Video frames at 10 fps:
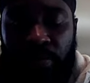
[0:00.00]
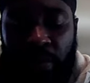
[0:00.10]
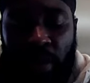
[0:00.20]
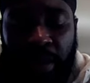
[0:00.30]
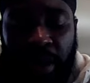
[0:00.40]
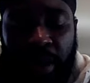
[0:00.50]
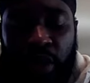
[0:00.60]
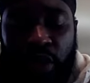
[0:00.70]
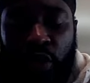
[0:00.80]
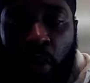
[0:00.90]
Okay,
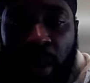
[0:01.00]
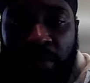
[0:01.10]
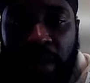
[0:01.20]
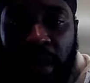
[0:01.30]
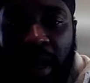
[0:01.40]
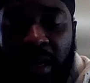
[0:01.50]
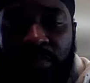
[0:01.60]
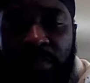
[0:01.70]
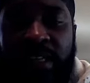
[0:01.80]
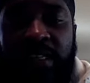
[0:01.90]
12
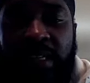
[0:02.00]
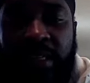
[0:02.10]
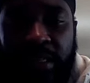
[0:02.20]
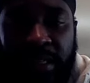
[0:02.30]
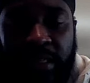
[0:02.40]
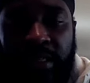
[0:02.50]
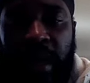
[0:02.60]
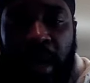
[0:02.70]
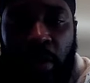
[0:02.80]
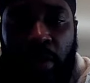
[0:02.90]
o'clock is the 6th
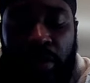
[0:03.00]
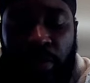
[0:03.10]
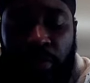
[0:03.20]
hour.